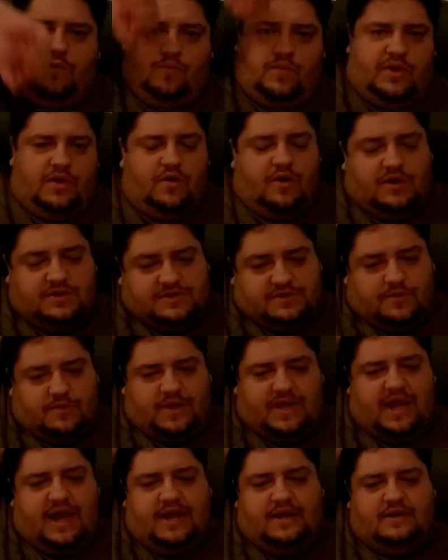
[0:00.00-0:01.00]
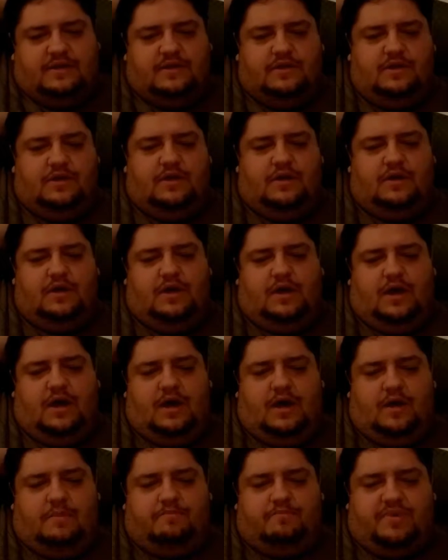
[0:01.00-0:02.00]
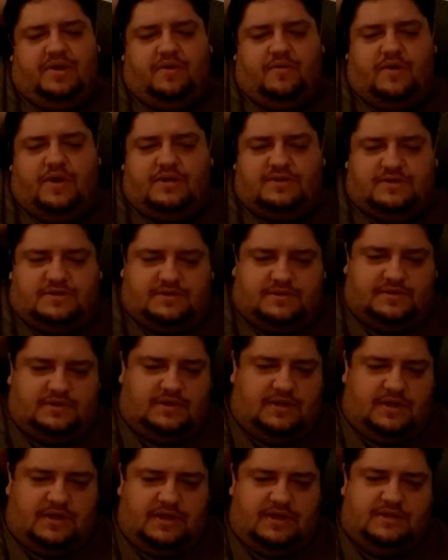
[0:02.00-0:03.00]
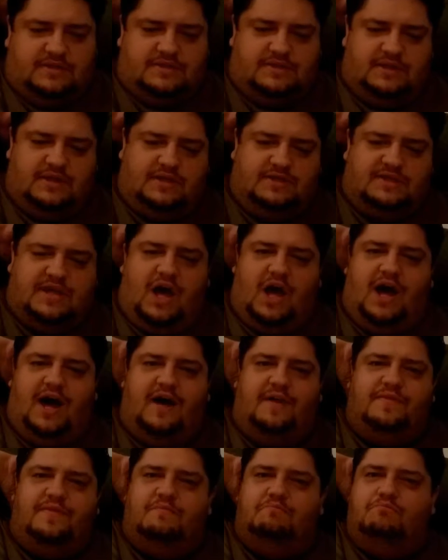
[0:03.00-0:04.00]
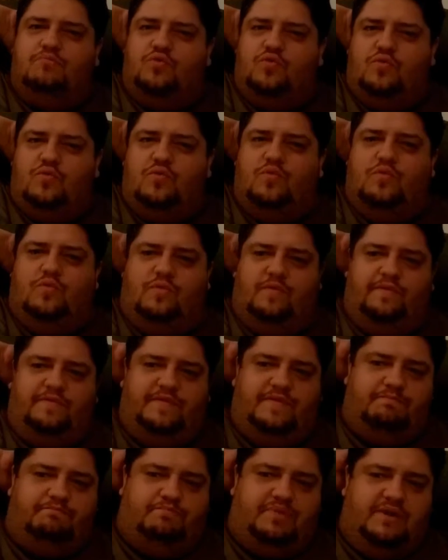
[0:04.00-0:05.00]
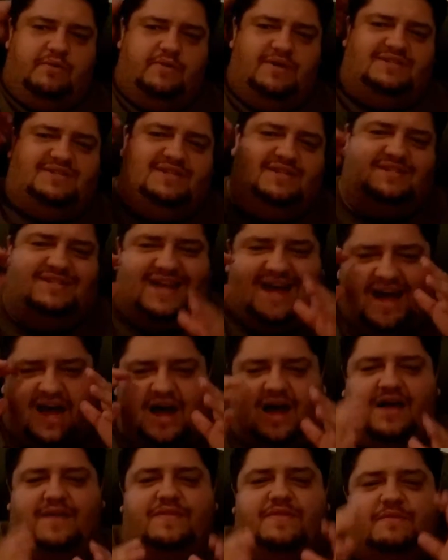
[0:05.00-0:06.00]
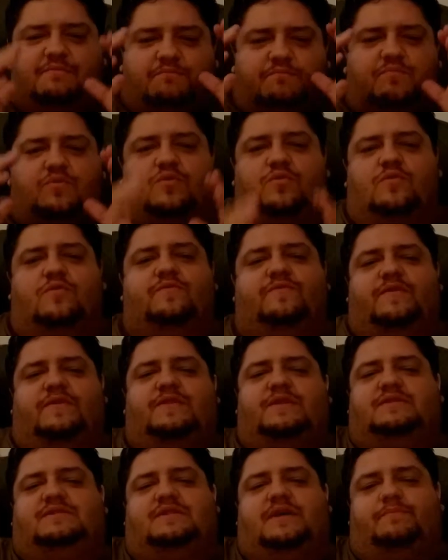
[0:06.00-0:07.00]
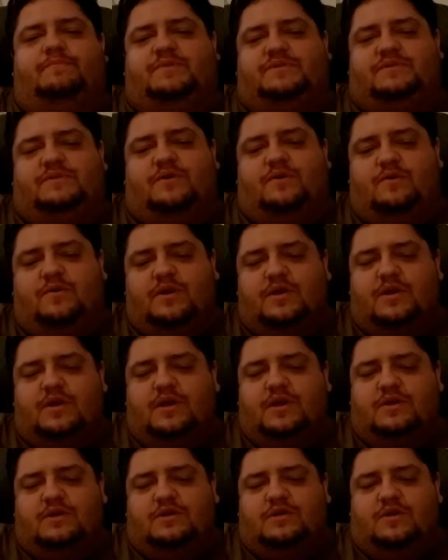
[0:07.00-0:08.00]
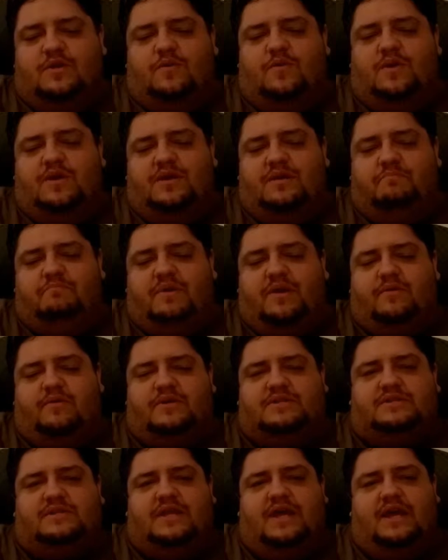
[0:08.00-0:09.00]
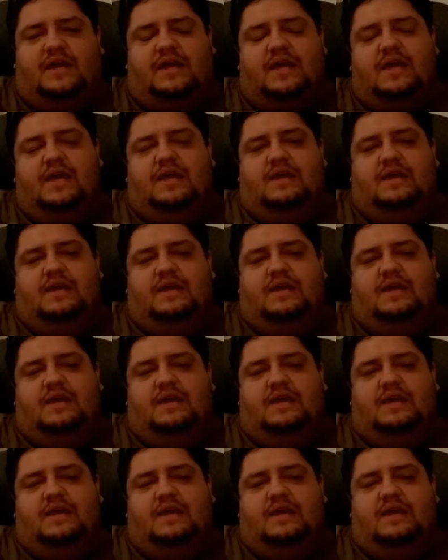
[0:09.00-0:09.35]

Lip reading: We also get Beerus is on the move. Beerus is on the move in this episode, doing the Beerus thing.